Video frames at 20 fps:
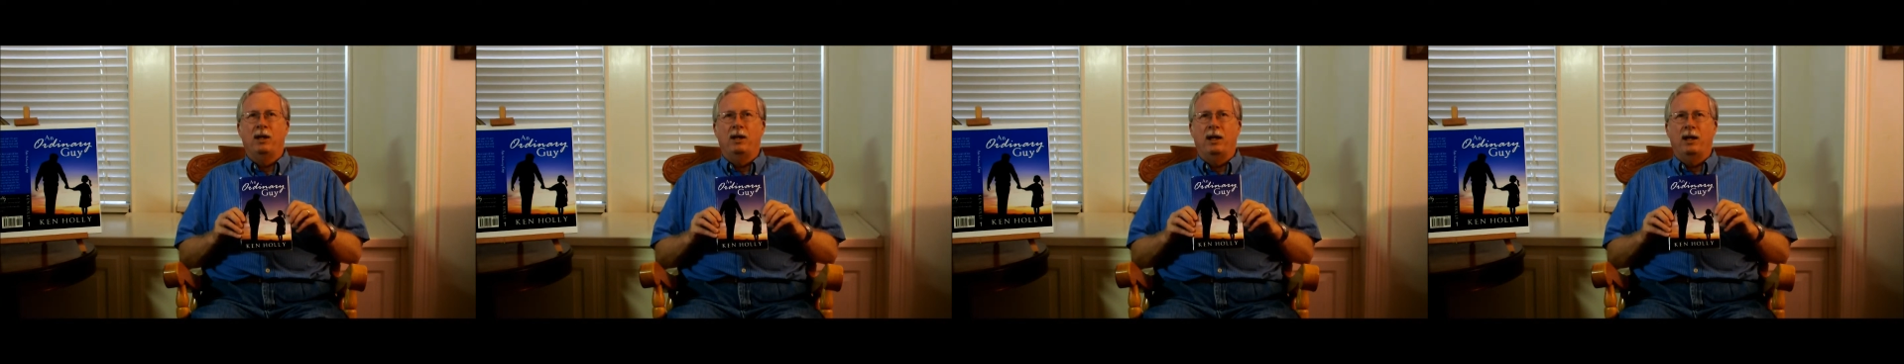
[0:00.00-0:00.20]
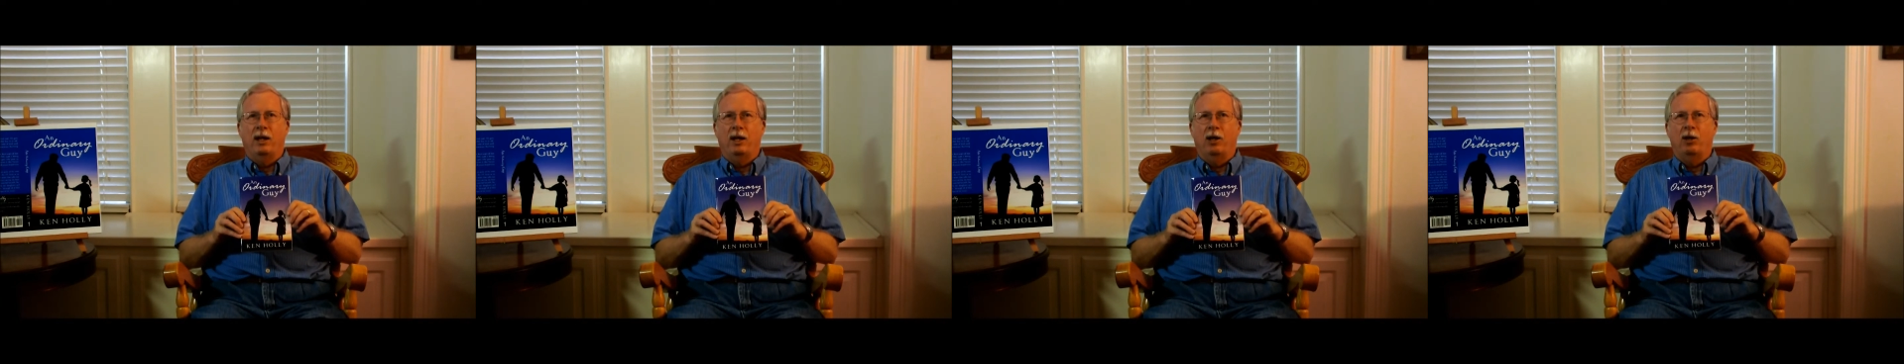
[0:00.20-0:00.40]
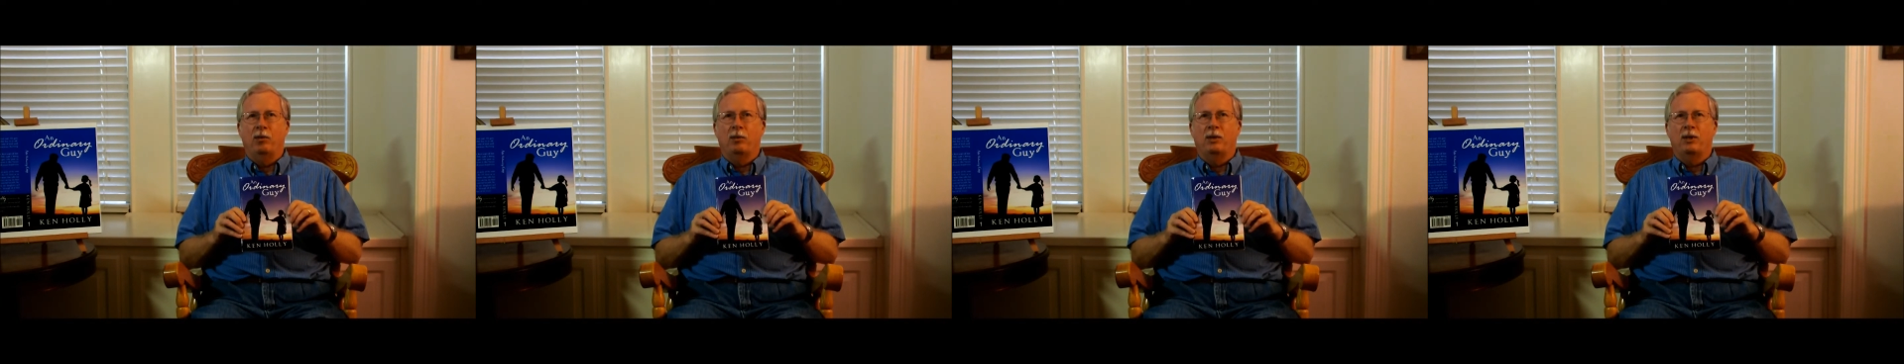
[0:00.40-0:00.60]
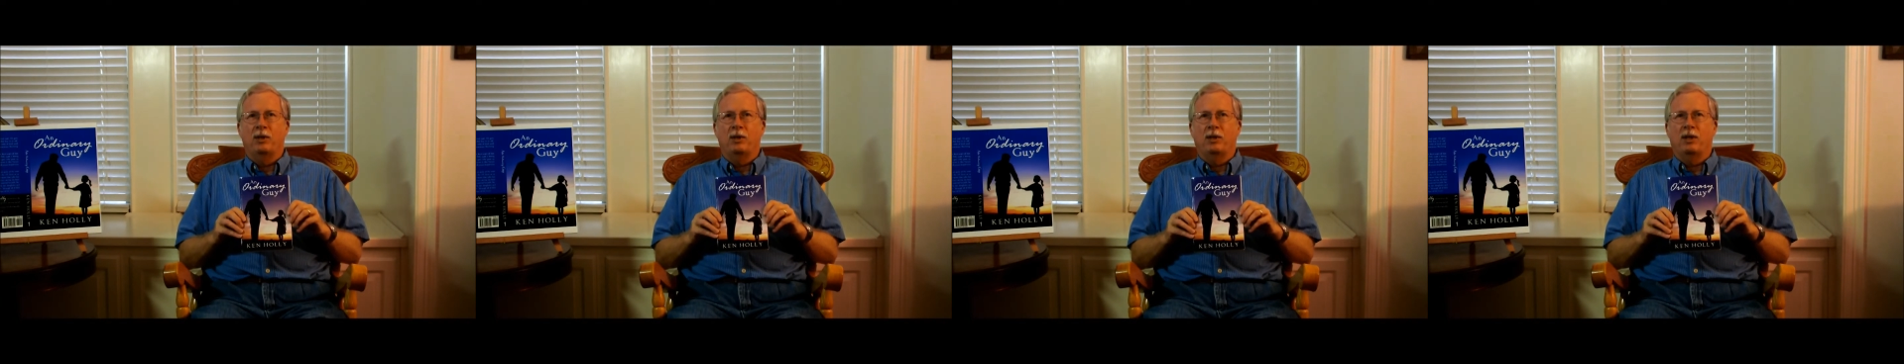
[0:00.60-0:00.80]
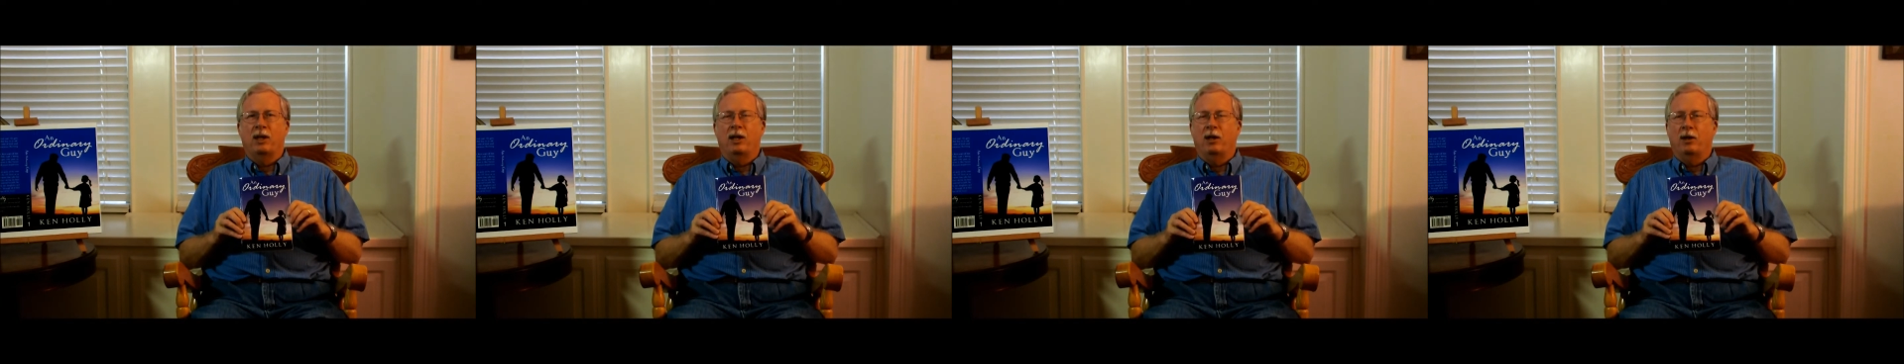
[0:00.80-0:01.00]
that helped
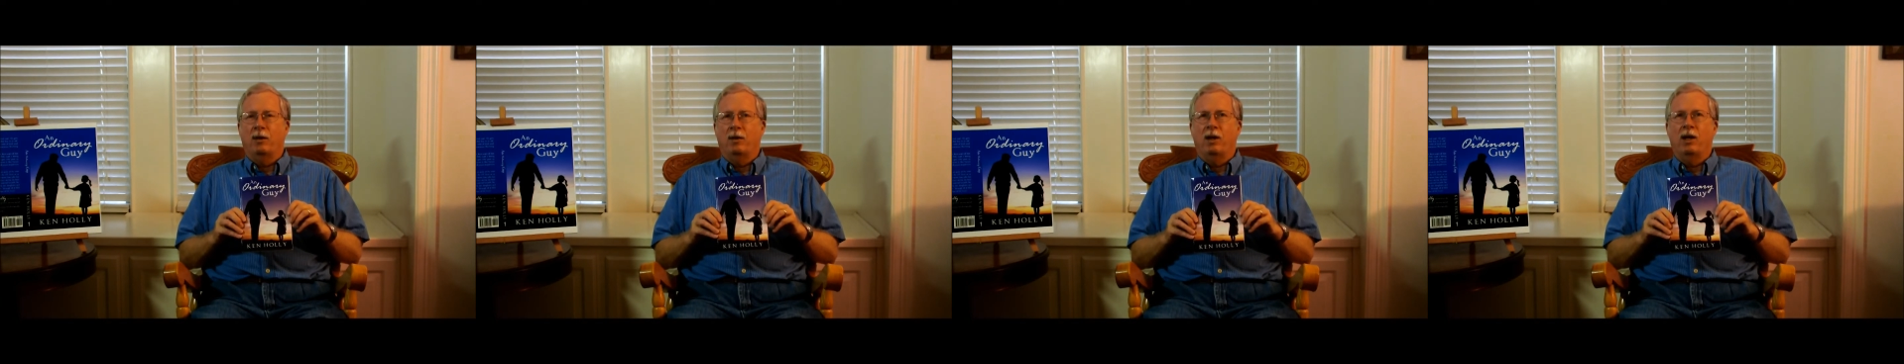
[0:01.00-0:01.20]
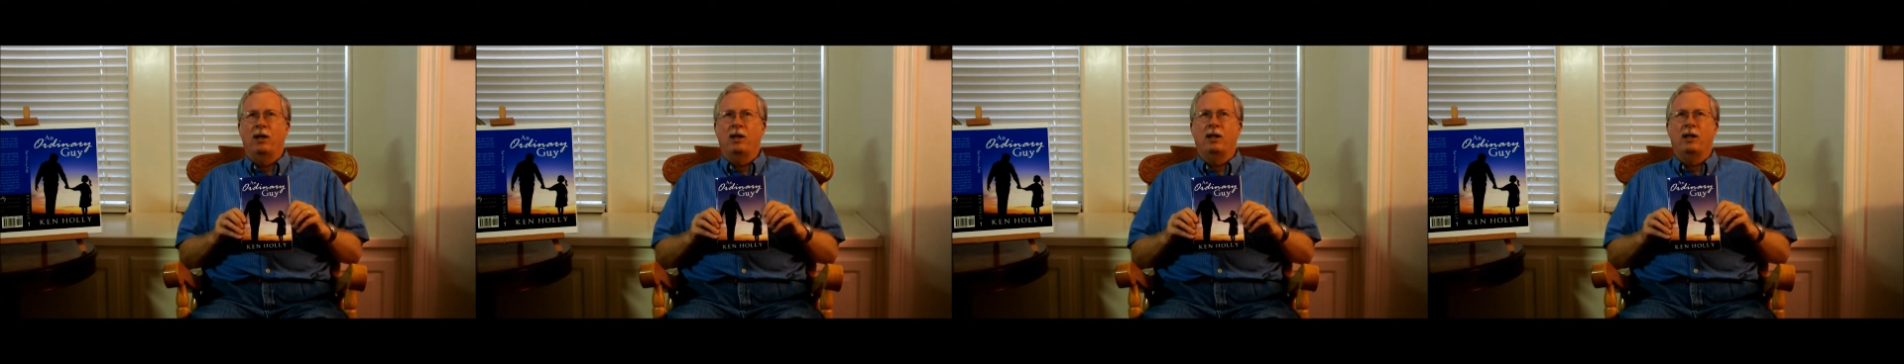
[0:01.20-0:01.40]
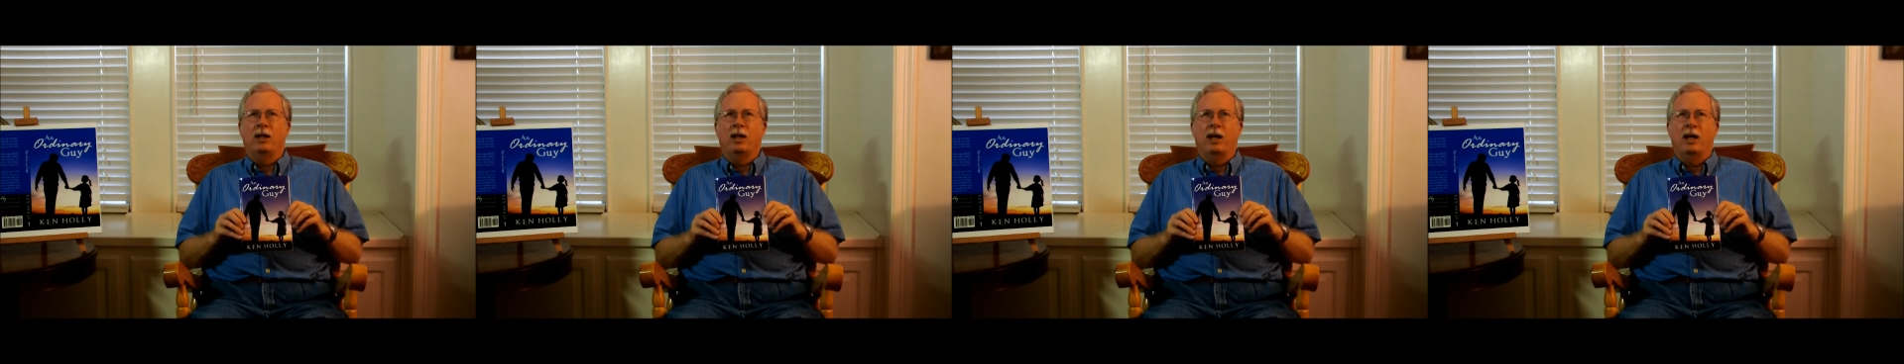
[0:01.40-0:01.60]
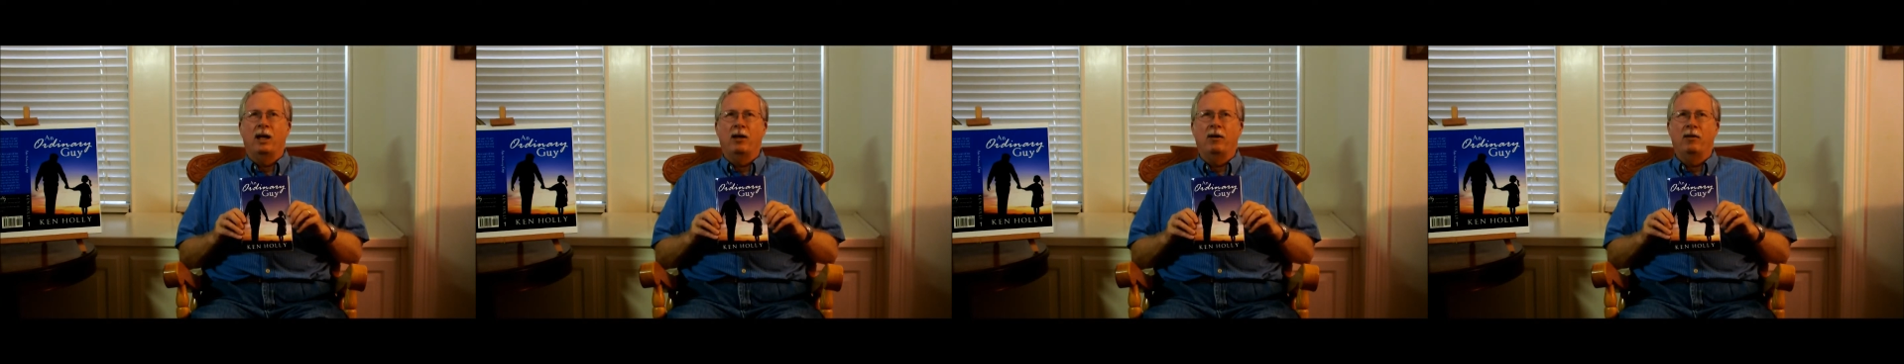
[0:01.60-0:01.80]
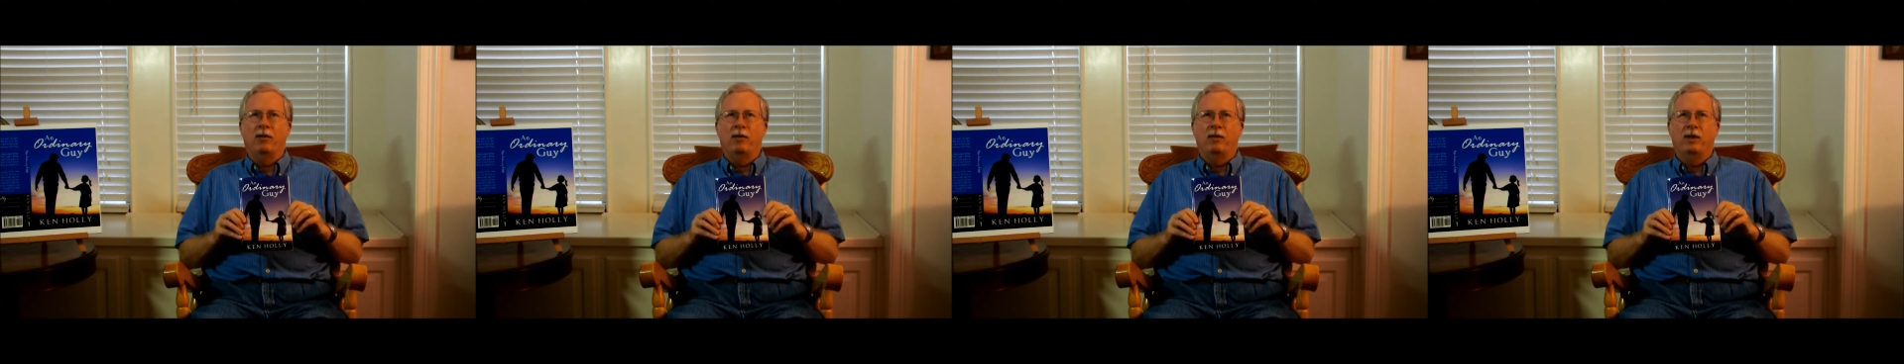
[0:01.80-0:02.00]
us later on in
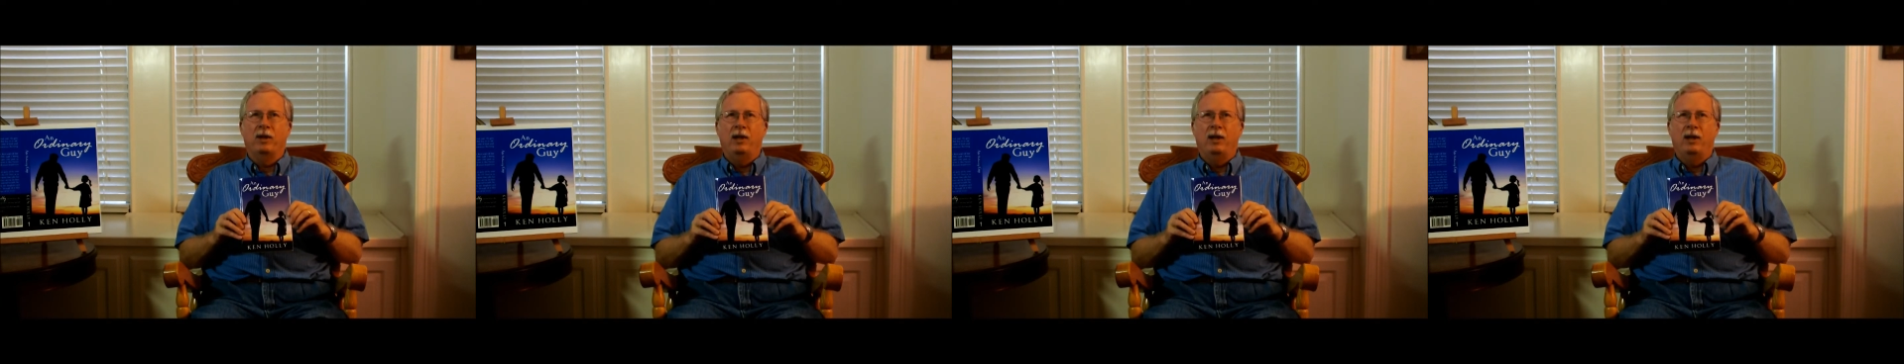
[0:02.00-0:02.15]
life.